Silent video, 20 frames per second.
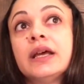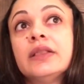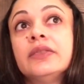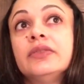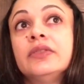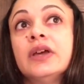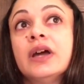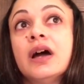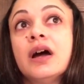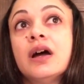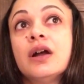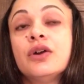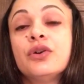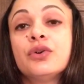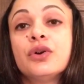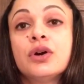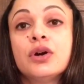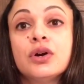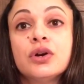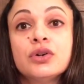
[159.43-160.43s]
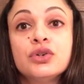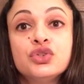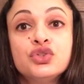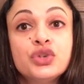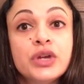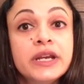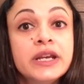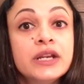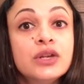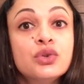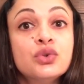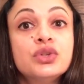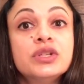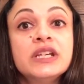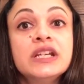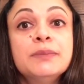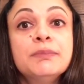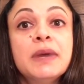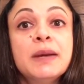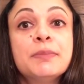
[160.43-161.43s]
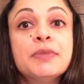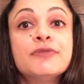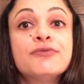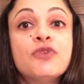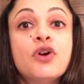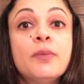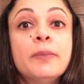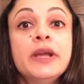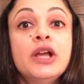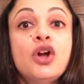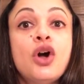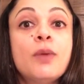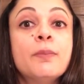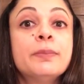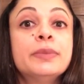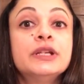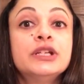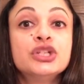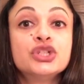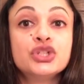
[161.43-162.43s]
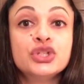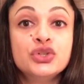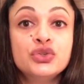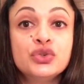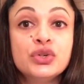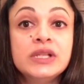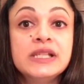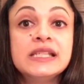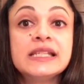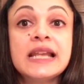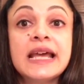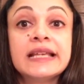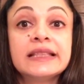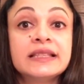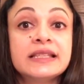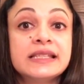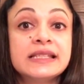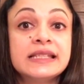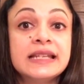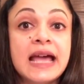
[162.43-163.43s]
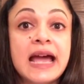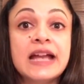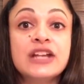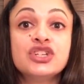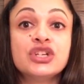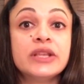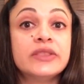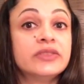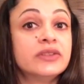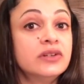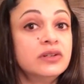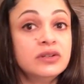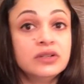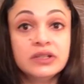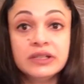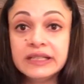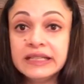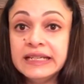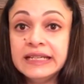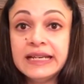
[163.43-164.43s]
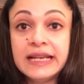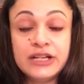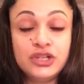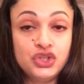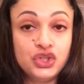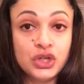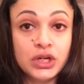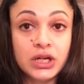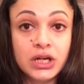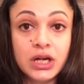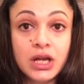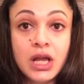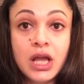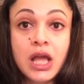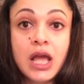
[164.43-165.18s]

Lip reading: their training routine by performing competition drills like the snatch and the clean and jerk.